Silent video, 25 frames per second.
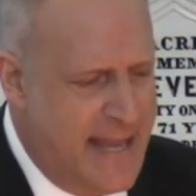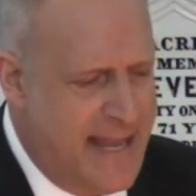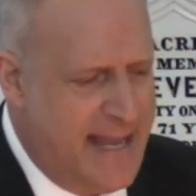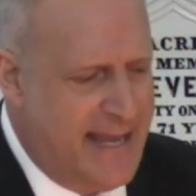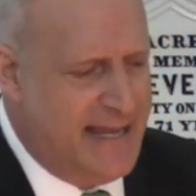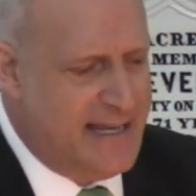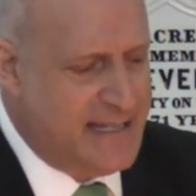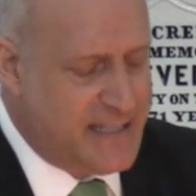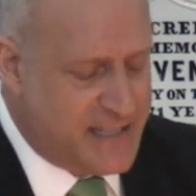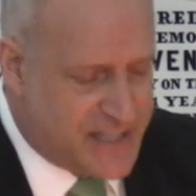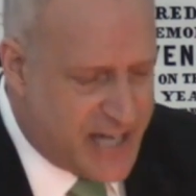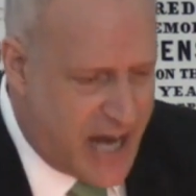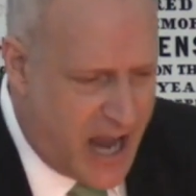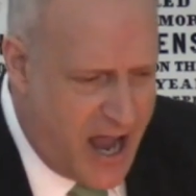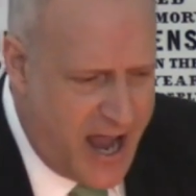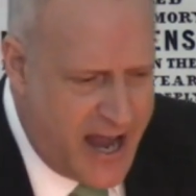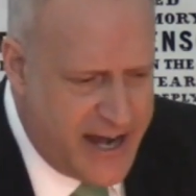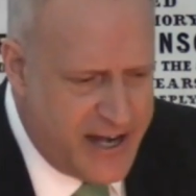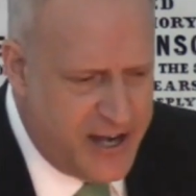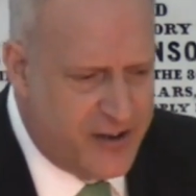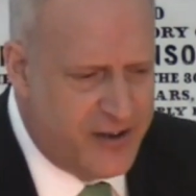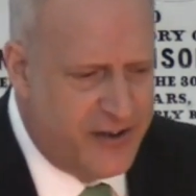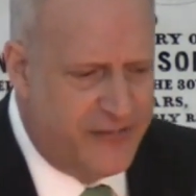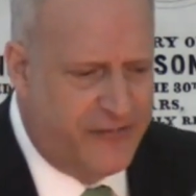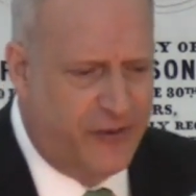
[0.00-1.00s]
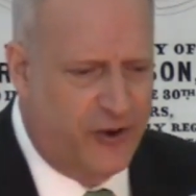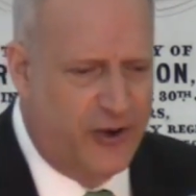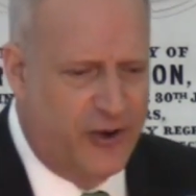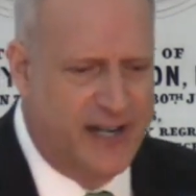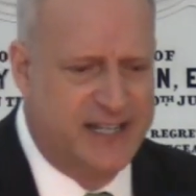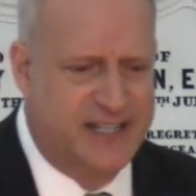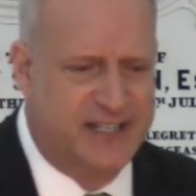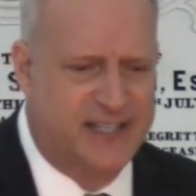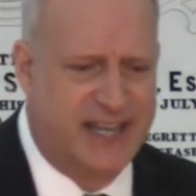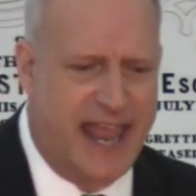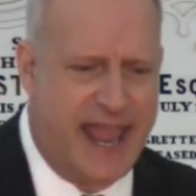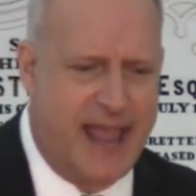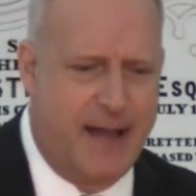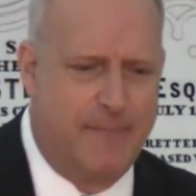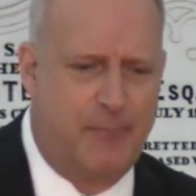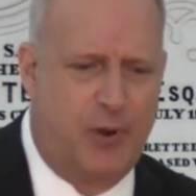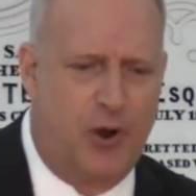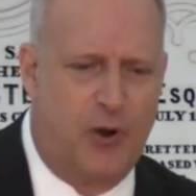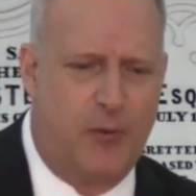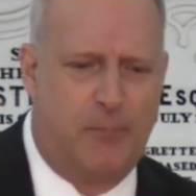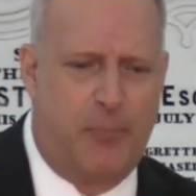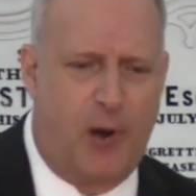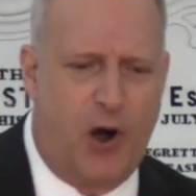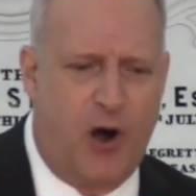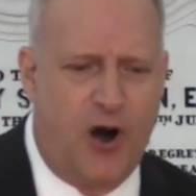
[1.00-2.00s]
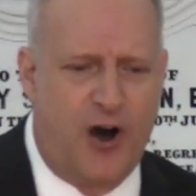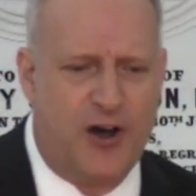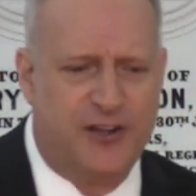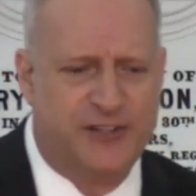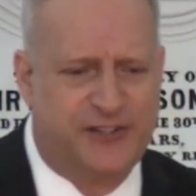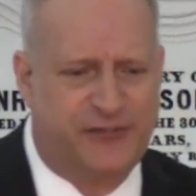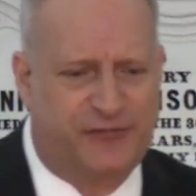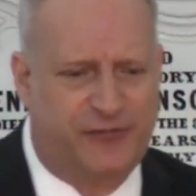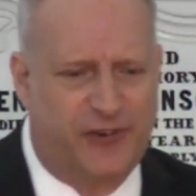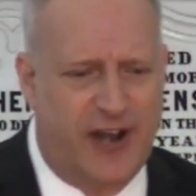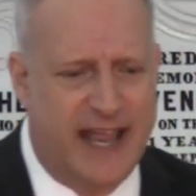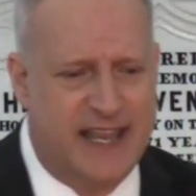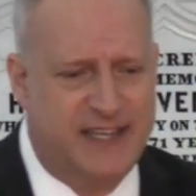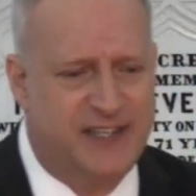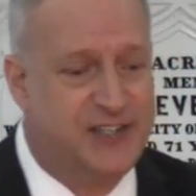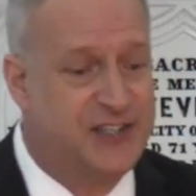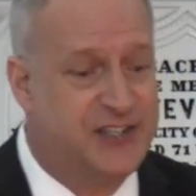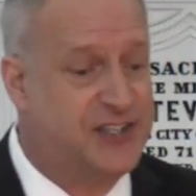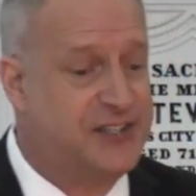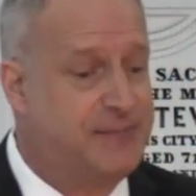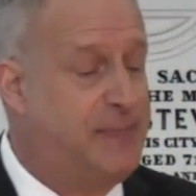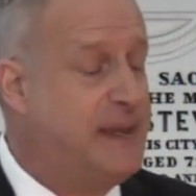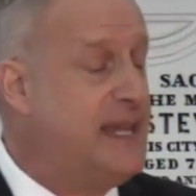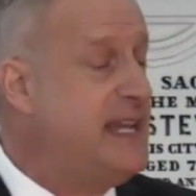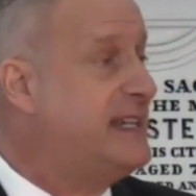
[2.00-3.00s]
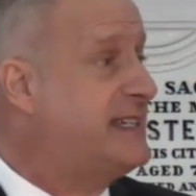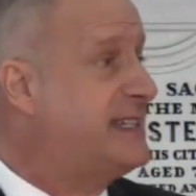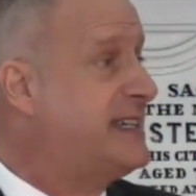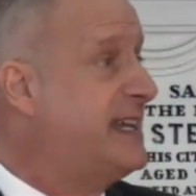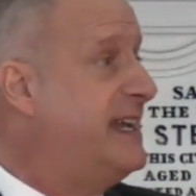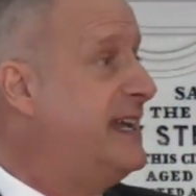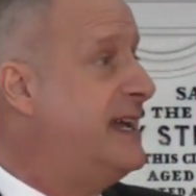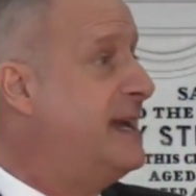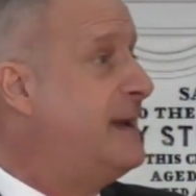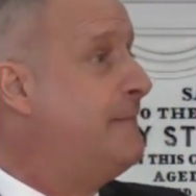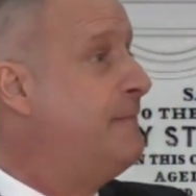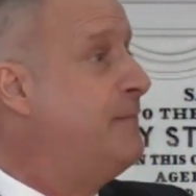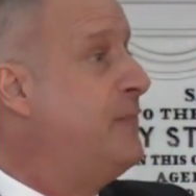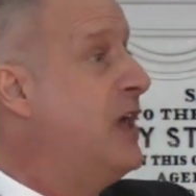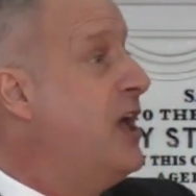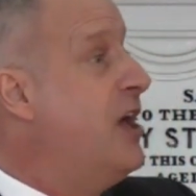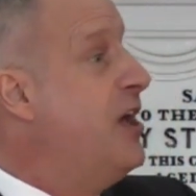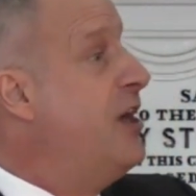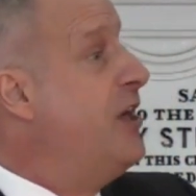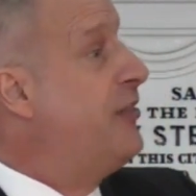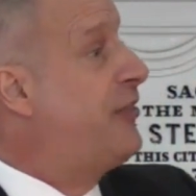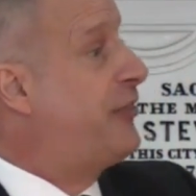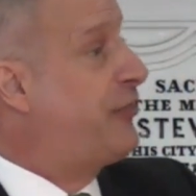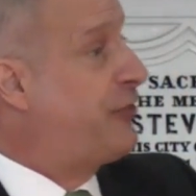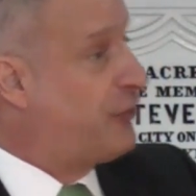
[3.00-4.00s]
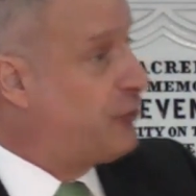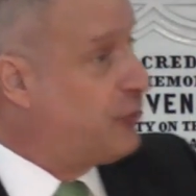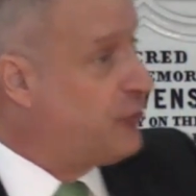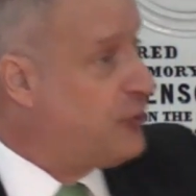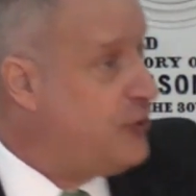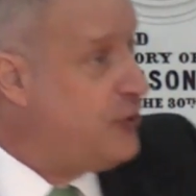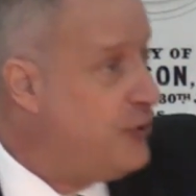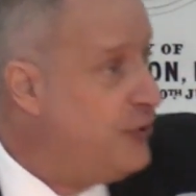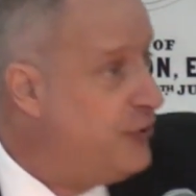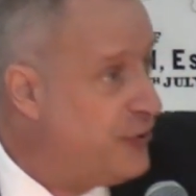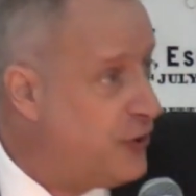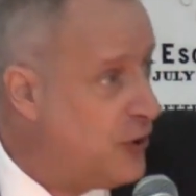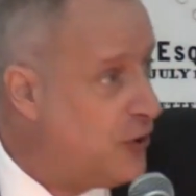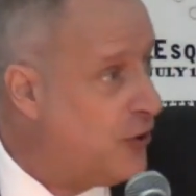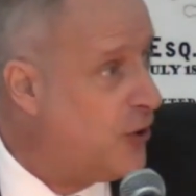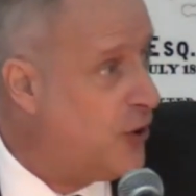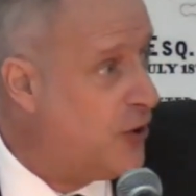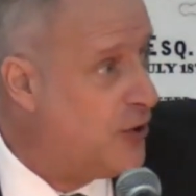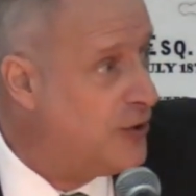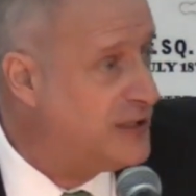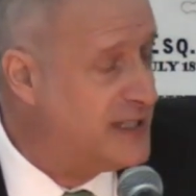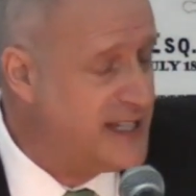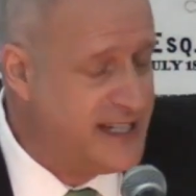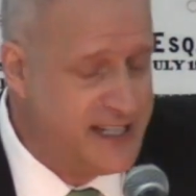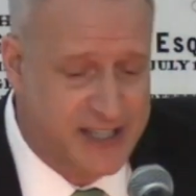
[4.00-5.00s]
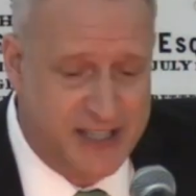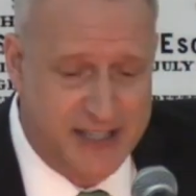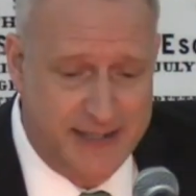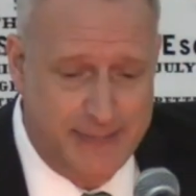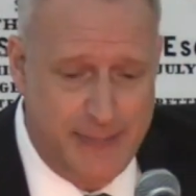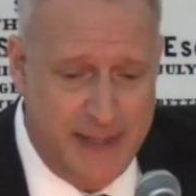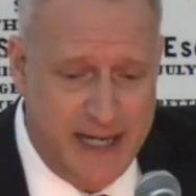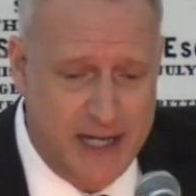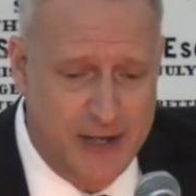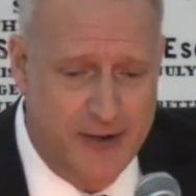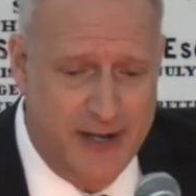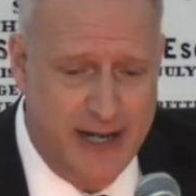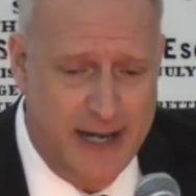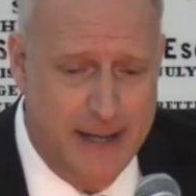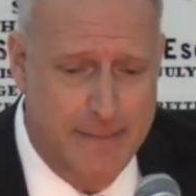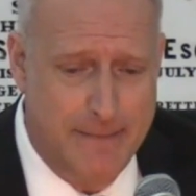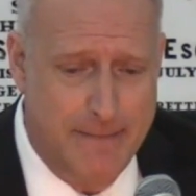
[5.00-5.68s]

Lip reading: In Tyre, for example, Paul's friends speak to him through the Holy Spirit,